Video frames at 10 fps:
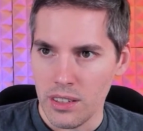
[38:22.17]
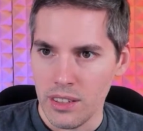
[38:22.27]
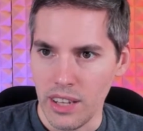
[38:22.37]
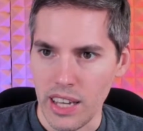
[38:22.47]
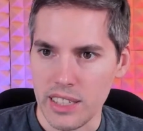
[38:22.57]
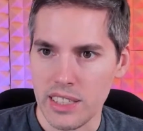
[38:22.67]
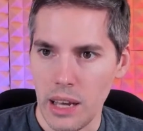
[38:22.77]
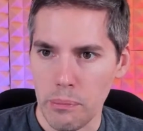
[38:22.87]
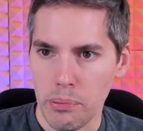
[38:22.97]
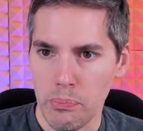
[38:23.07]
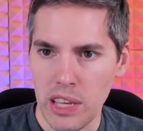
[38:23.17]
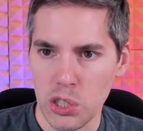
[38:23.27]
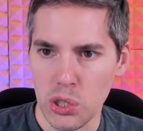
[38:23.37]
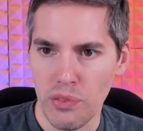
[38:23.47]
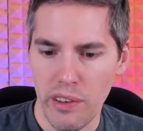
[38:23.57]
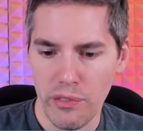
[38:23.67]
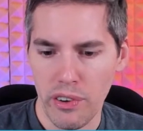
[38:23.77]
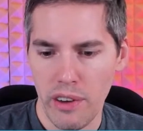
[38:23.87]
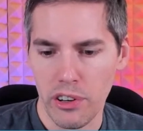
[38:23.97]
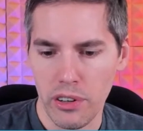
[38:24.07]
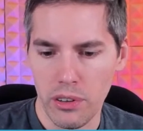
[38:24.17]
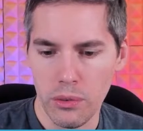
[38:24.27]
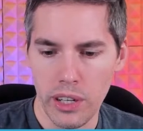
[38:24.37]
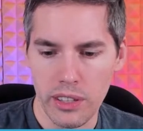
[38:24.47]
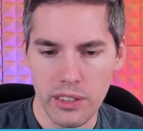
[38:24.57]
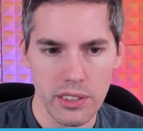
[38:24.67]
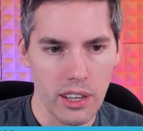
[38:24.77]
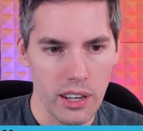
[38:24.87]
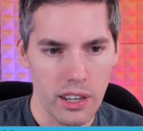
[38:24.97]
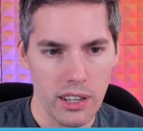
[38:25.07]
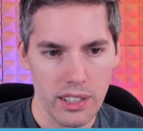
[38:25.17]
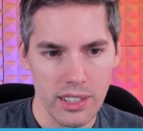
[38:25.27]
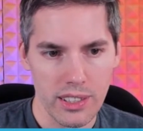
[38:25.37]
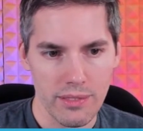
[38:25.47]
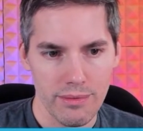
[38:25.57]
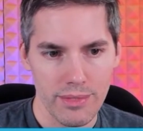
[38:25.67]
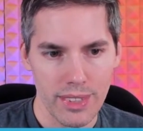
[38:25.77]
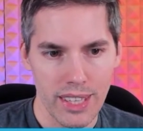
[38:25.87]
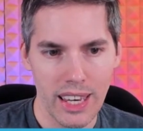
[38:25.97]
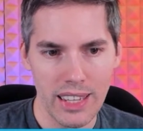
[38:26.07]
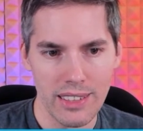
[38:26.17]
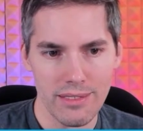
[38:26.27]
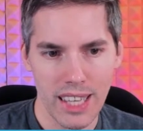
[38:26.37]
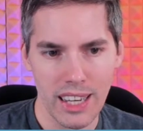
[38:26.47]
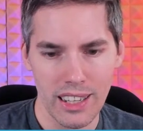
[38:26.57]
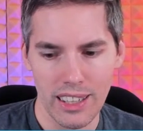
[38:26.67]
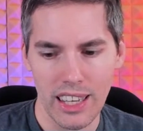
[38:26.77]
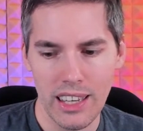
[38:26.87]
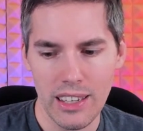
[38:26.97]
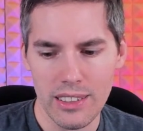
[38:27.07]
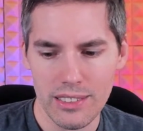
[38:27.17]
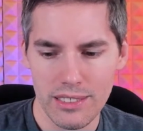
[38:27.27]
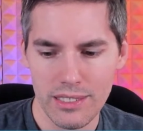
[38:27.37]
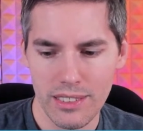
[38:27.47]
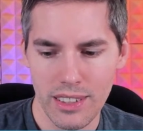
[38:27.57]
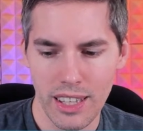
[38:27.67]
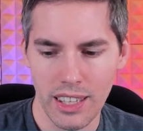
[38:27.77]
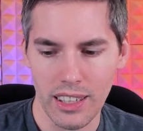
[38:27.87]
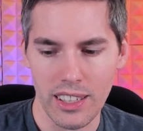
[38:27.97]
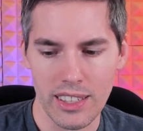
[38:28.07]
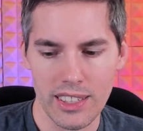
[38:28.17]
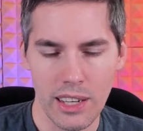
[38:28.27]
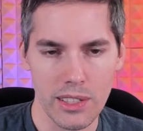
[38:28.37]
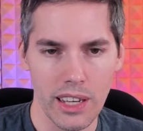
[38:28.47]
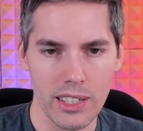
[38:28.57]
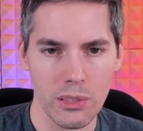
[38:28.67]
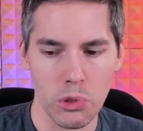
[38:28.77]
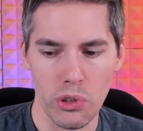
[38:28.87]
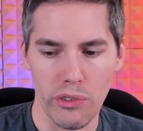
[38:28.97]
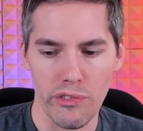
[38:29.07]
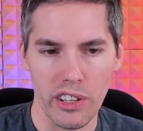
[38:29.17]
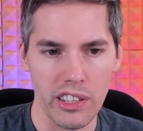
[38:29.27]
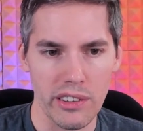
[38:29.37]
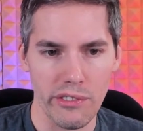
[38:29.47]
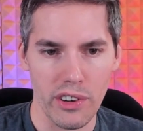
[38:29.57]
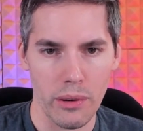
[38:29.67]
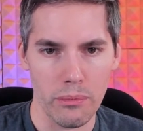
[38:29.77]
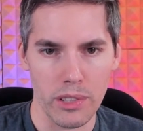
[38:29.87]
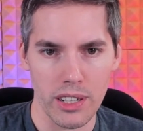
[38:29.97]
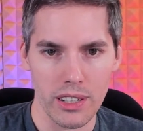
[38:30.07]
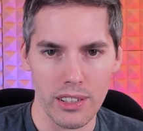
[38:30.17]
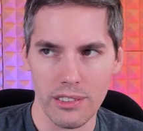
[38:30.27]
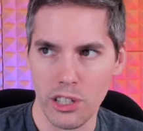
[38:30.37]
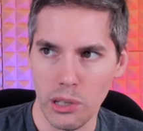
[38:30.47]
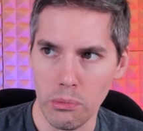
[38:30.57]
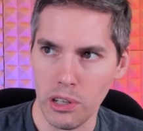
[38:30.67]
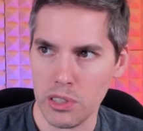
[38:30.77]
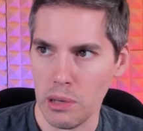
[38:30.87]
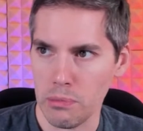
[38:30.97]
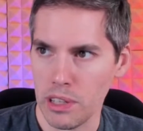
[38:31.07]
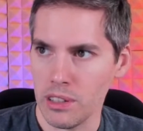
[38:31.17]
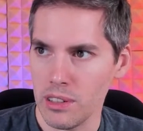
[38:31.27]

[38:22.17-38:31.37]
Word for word: Next up, Pacers Fan Forever with uh, Kid Kiddly. Kiddly, this sounds like some sort of villain from uh, Kirby or something.